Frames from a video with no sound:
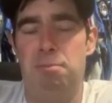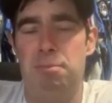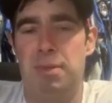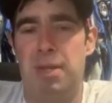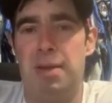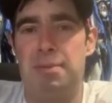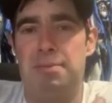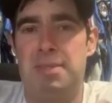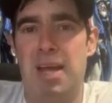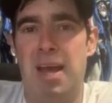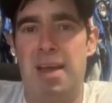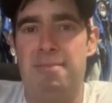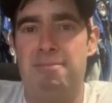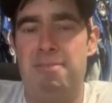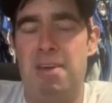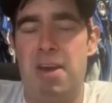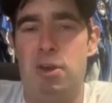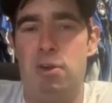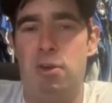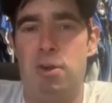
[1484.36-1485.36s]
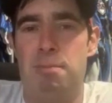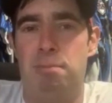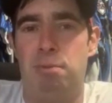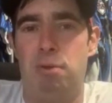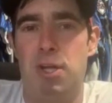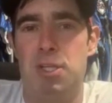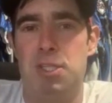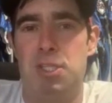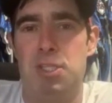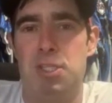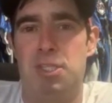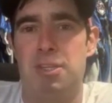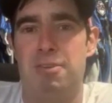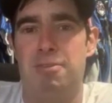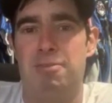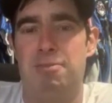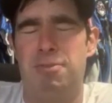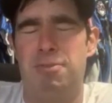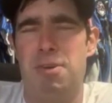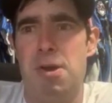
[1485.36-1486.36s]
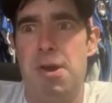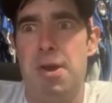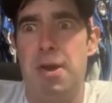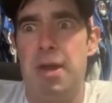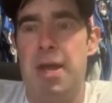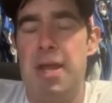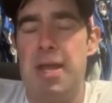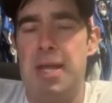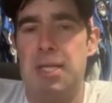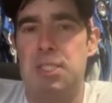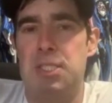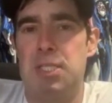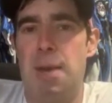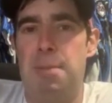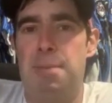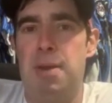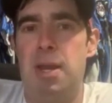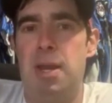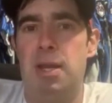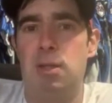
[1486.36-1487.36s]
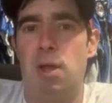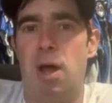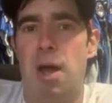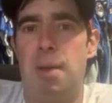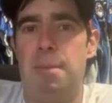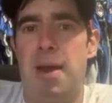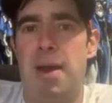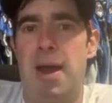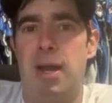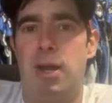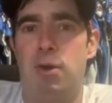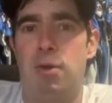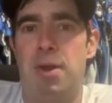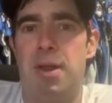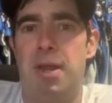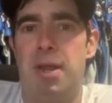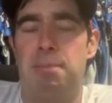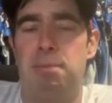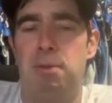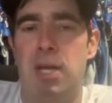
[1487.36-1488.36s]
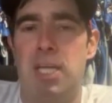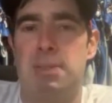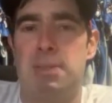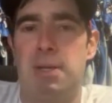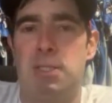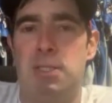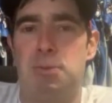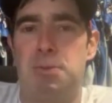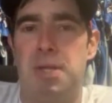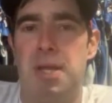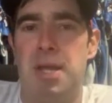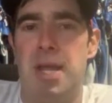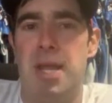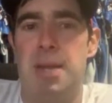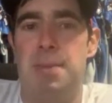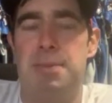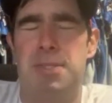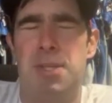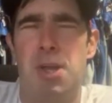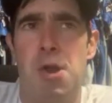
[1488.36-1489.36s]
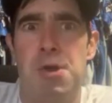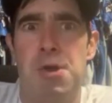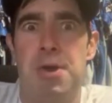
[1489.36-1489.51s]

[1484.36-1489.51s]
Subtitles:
gives that veteran presence of he can step in at linebacker. He can play special teams.